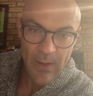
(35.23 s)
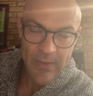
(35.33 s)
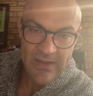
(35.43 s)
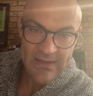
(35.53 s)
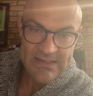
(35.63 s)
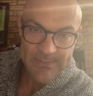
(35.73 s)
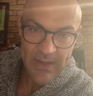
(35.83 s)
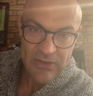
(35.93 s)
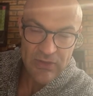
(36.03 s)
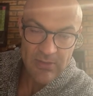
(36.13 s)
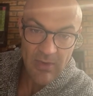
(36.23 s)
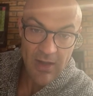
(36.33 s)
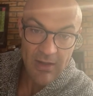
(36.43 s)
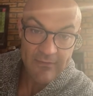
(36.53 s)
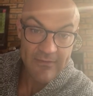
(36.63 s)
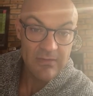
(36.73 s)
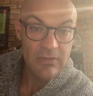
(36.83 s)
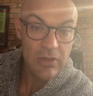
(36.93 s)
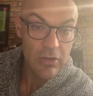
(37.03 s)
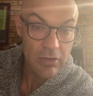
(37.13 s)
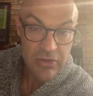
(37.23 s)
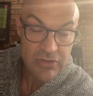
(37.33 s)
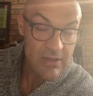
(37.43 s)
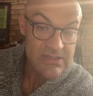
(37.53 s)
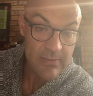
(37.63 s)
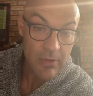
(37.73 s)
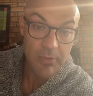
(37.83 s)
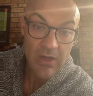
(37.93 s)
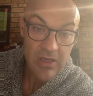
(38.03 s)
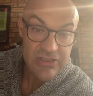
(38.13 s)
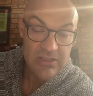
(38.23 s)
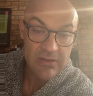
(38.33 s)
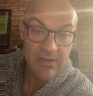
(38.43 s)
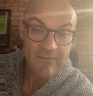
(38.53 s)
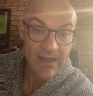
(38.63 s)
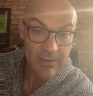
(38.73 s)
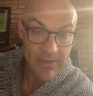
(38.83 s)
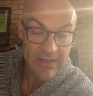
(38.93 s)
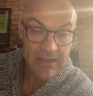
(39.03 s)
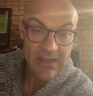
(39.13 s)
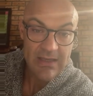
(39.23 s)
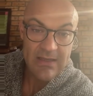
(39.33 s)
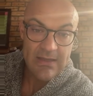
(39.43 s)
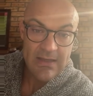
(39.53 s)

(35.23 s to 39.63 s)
within the spectrum of neurotransmitter production, availability,